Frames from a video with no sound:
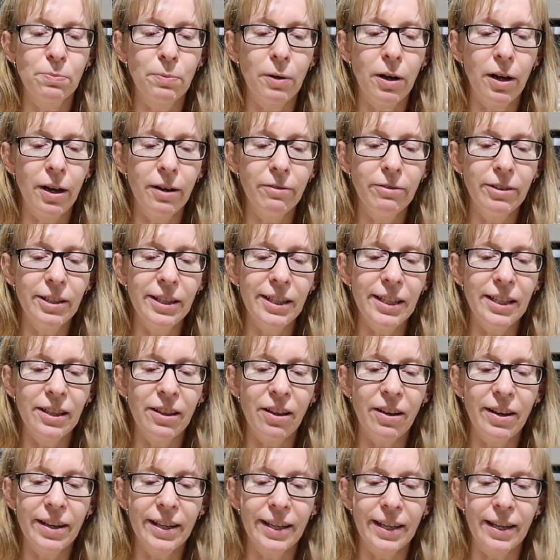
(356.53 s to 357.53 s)
But I really
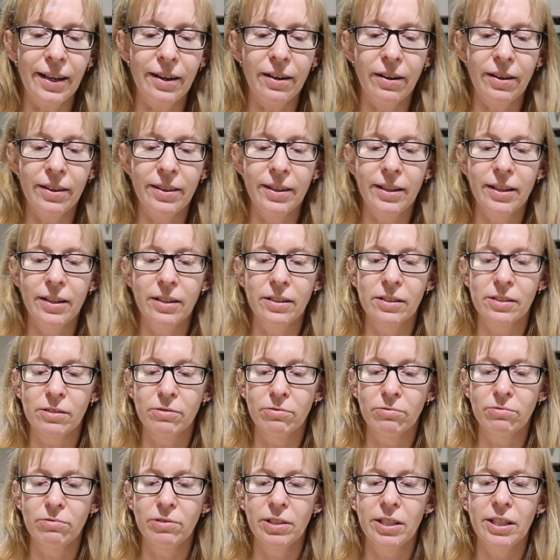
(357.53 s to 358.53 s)
like it. I think it is a
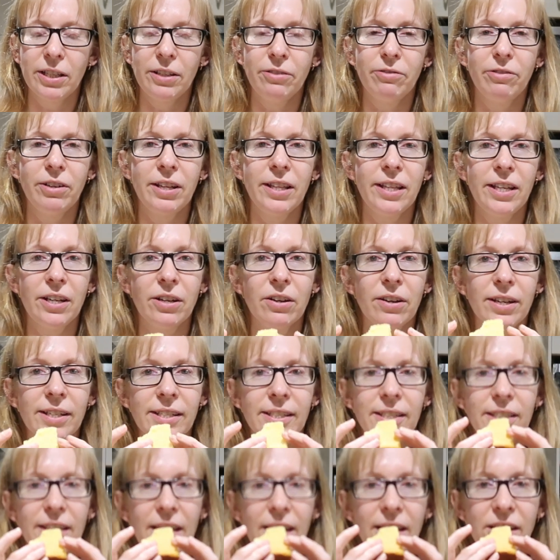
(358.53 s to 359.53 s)
really, really
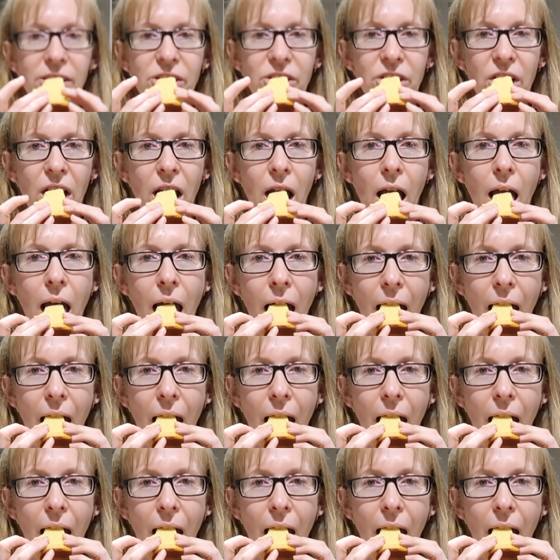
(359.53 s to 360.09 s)
nice texture.